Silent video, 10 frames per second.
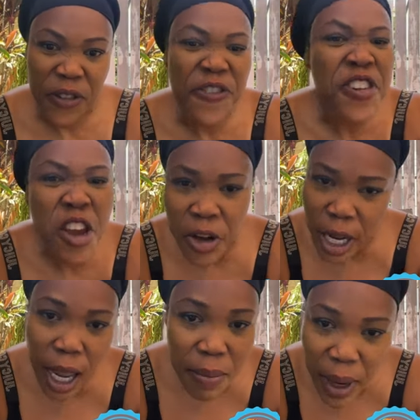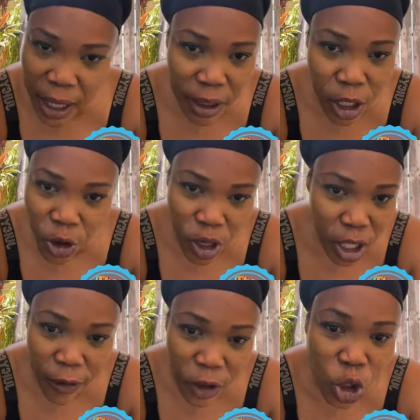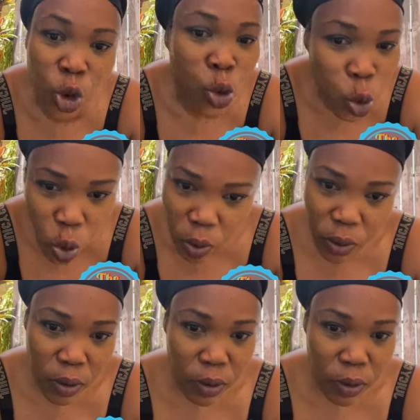We fear the Almighty Creator for true.